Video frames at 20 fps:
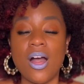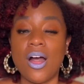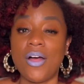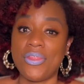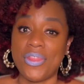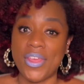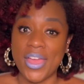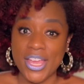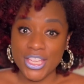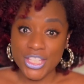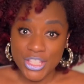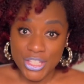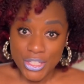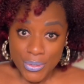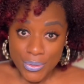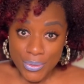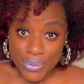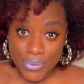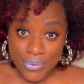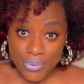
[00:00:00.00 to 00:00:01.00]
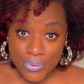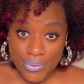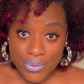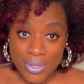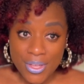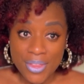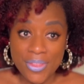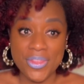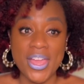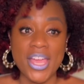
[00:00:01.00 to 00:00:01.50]
Thank you,
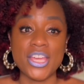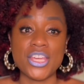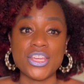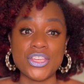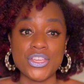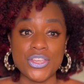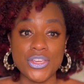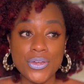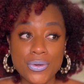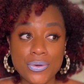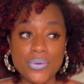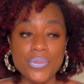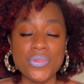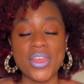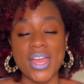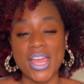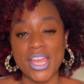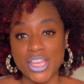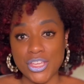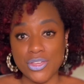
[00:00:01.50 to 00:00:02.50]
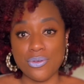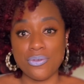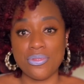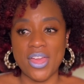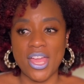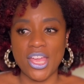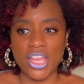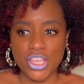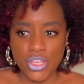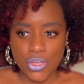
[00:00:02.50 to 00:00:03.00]
thank you, thank you,
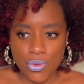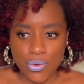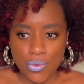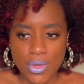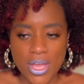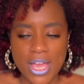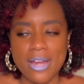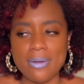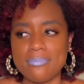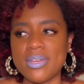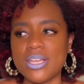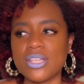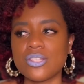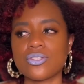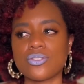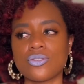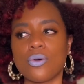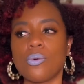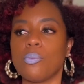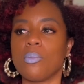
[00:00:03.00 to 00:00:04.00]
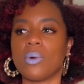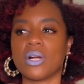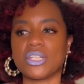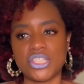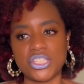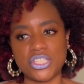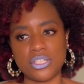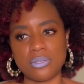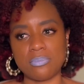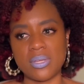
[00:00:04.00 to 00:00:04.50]
thank you. It means so
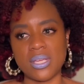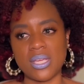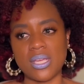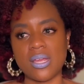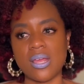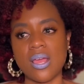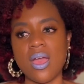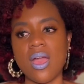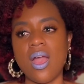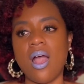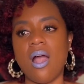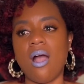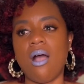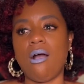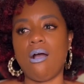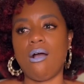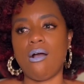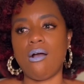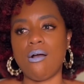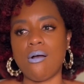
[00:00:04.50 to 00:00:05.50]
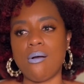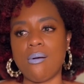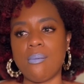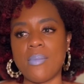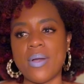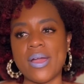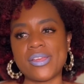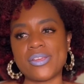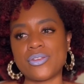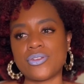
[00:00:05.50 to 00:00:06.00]
much to me.
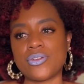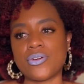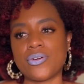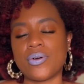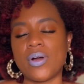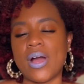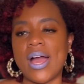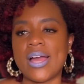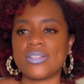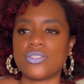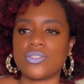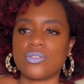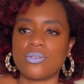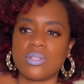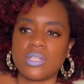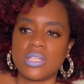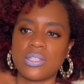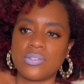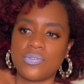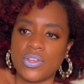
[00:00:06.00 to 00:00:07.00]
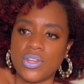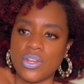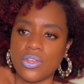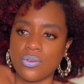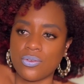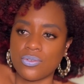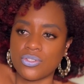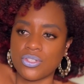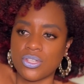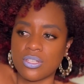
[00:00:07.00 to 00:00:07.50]
And you know, I do these
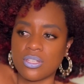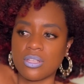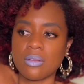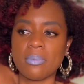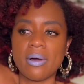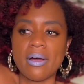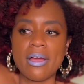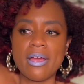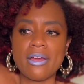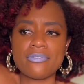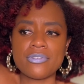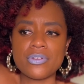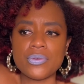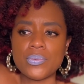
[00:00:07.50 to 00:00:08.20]
videos just about every